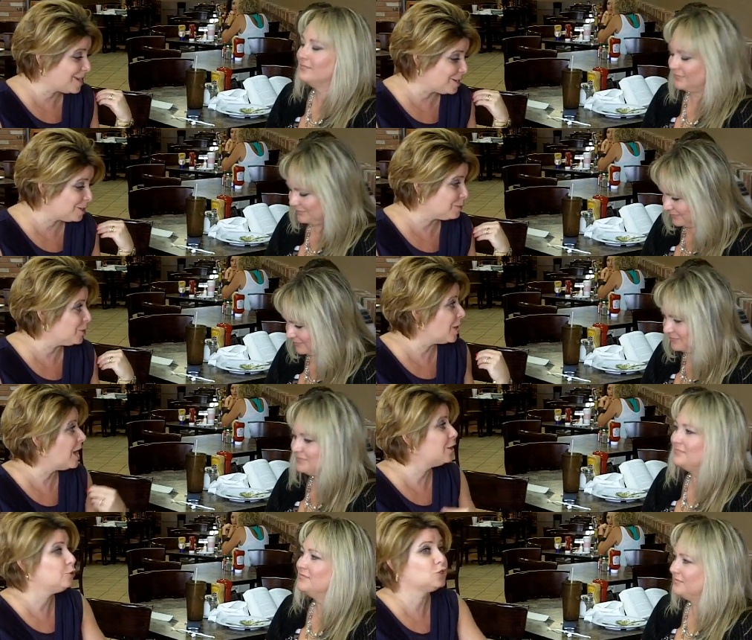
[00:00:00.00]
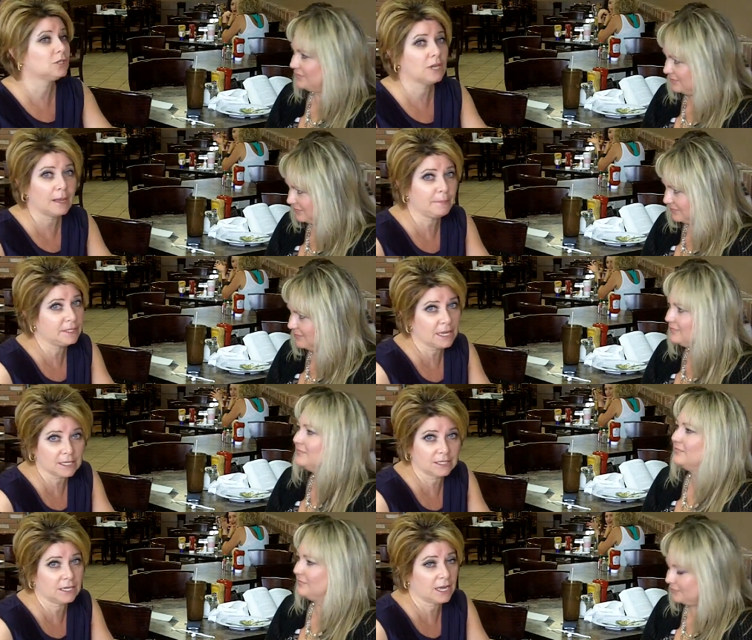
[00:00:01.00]
Speaker 1: customer or not, you should not be
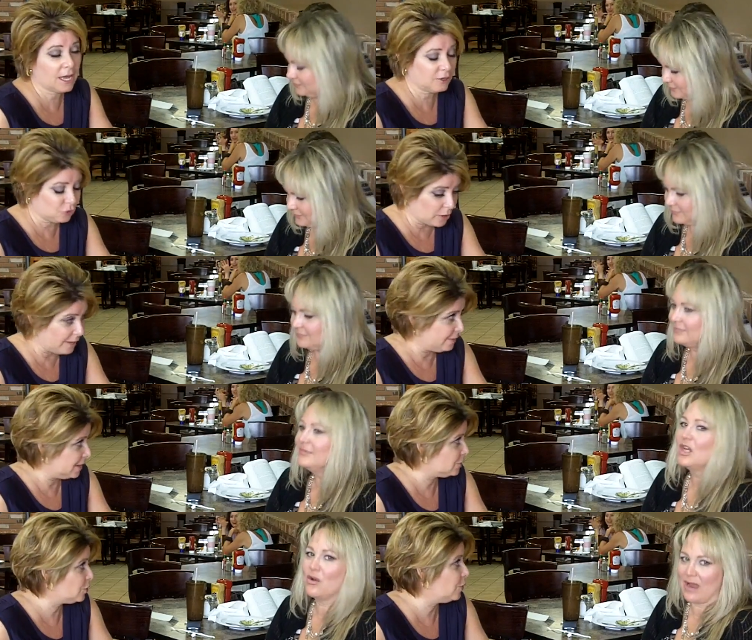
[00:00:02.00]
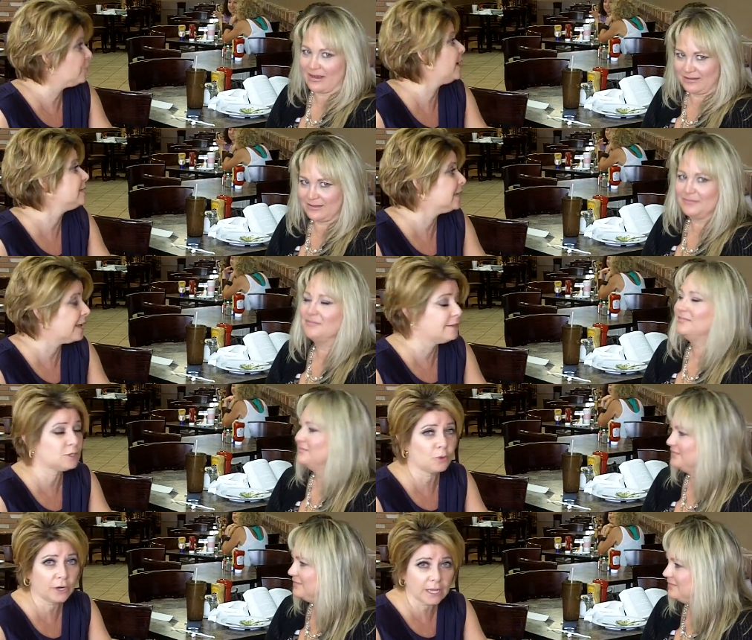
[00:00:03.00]
texting and driving. So Correct. thanks again
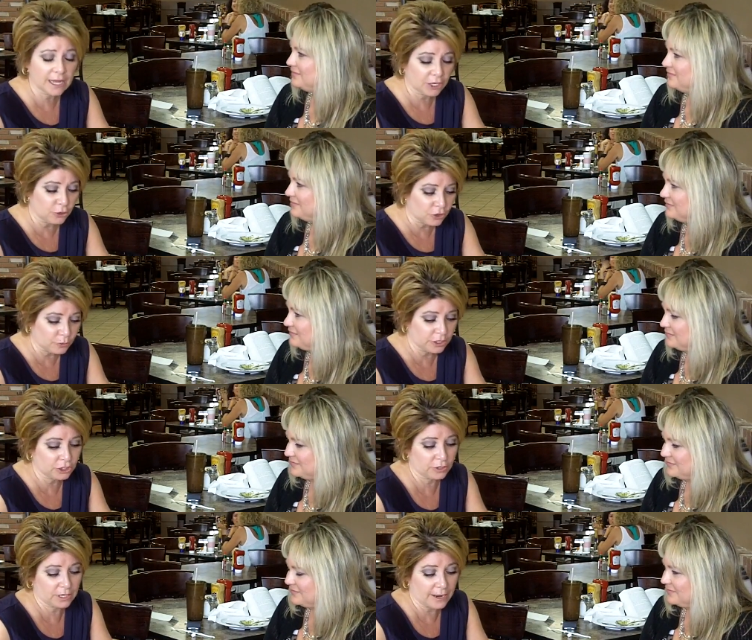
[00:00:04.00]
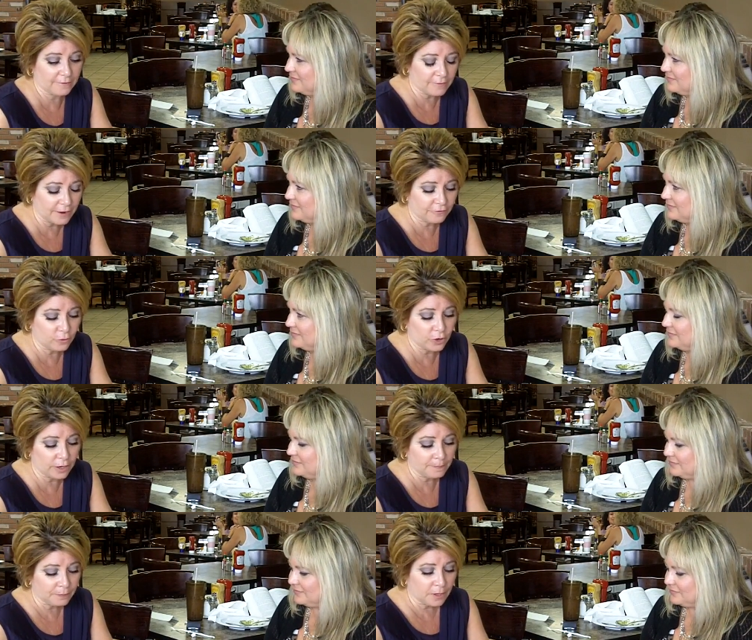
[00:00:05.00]
this morning. Again, you can reach her at
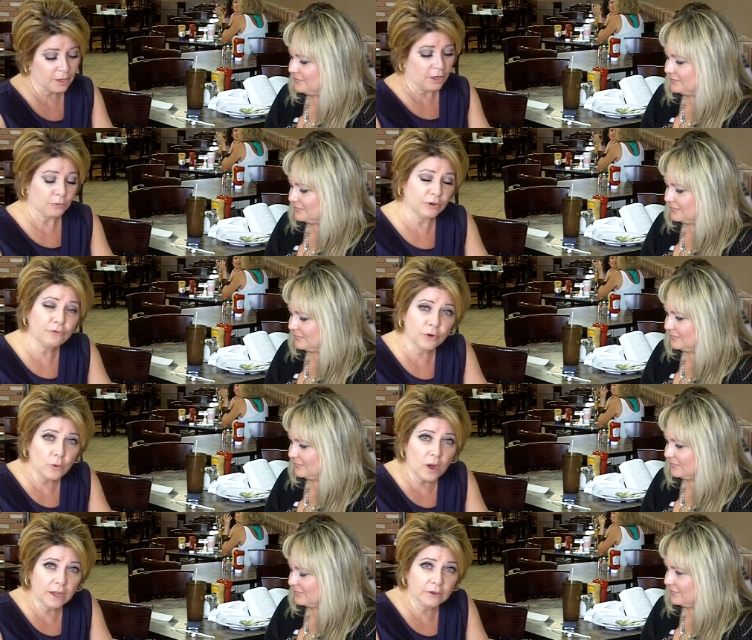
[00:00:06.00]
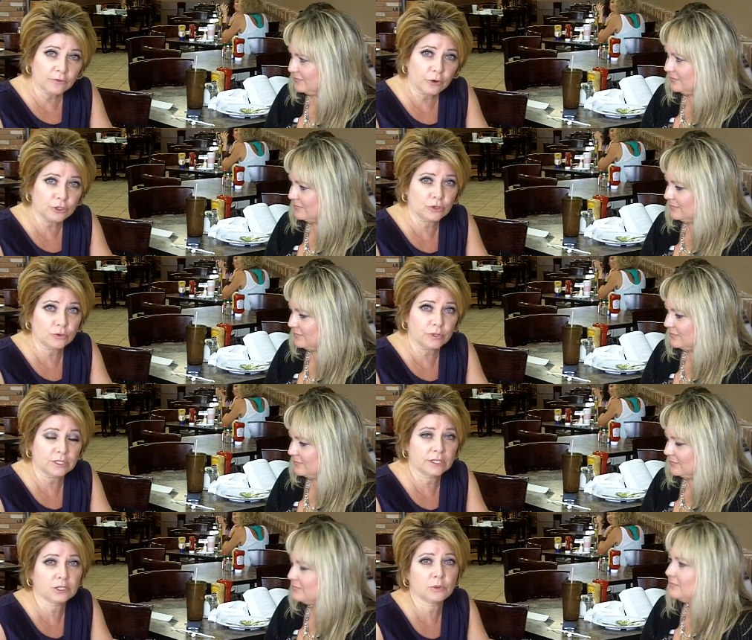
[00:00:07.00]
954-
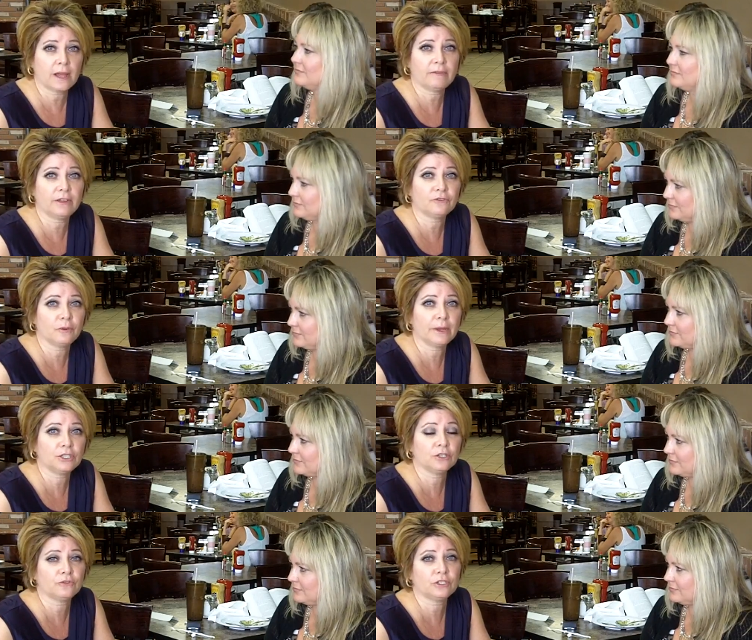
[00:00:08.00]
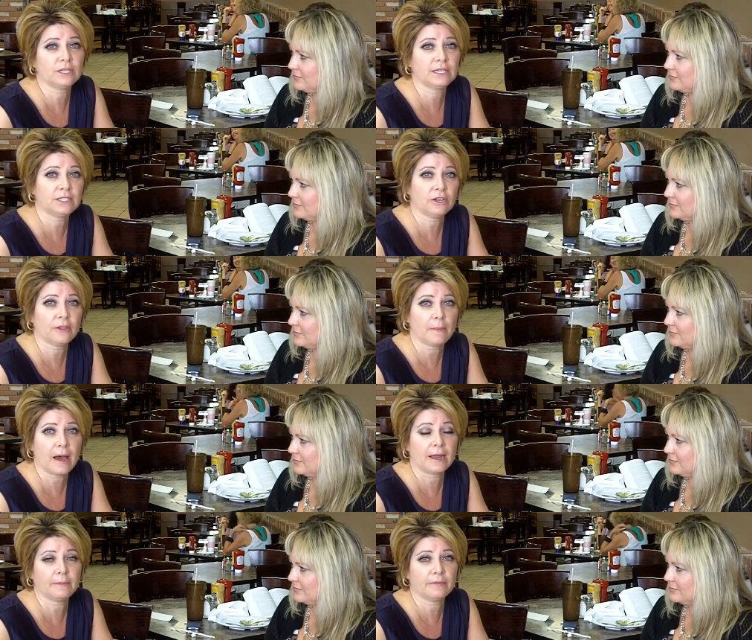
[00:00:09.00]
341-4236 will have the information for Stacy on the
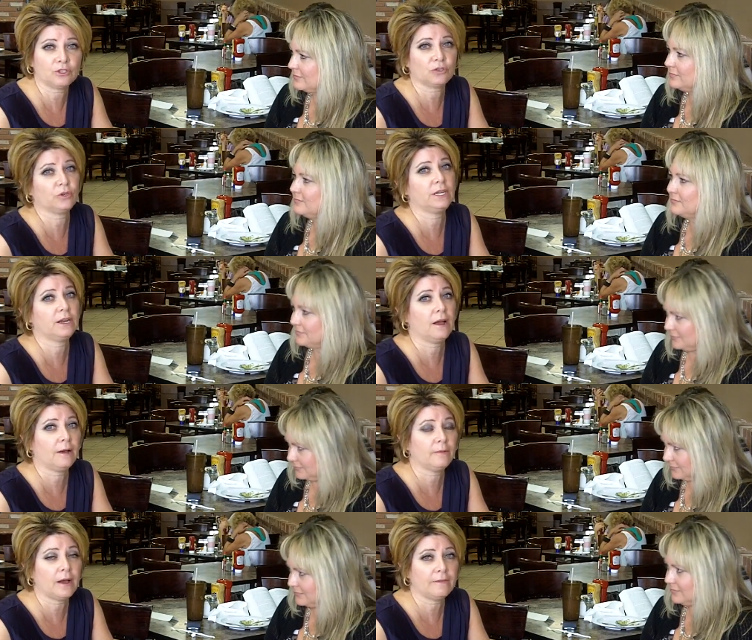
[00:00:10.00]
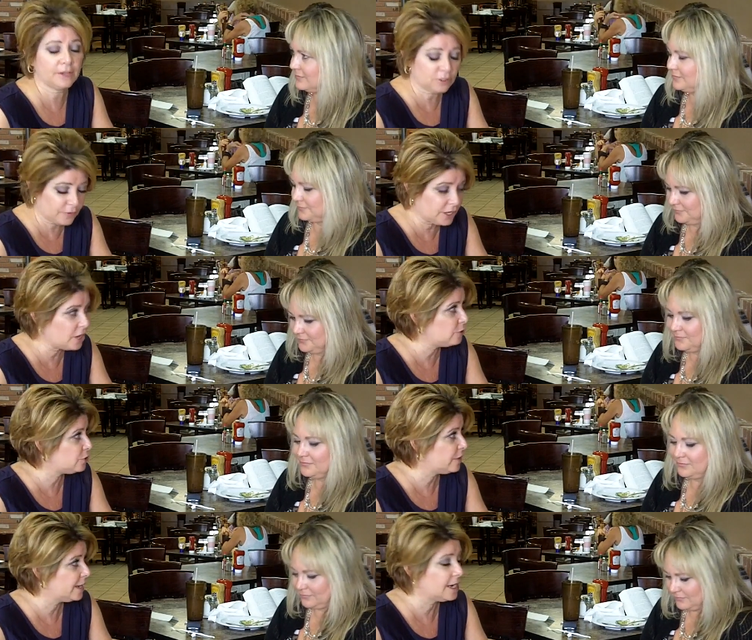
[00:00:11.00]
bottom of the screen of, of this video
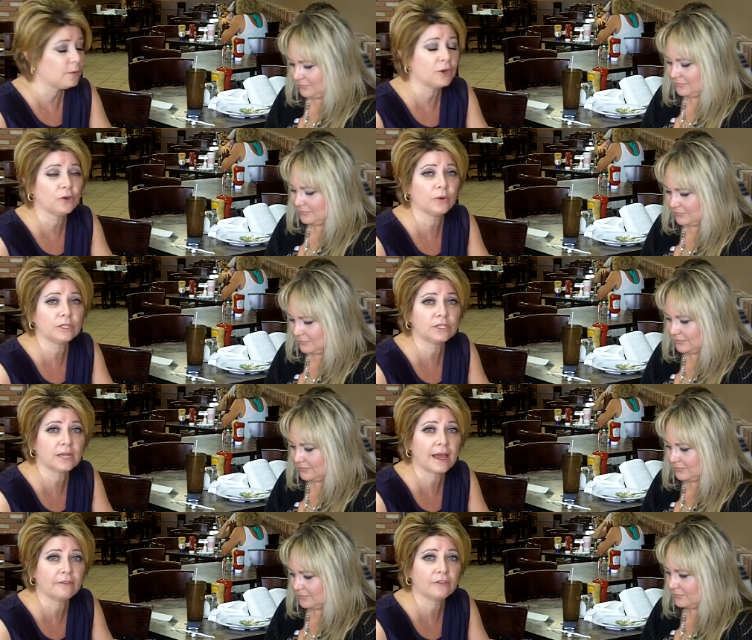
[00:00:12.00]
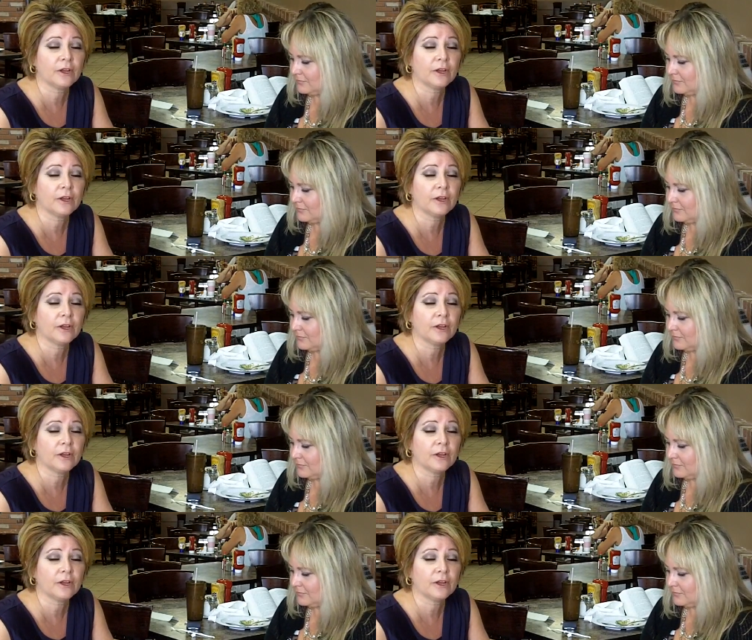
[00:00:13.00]
so that anyone who wants to have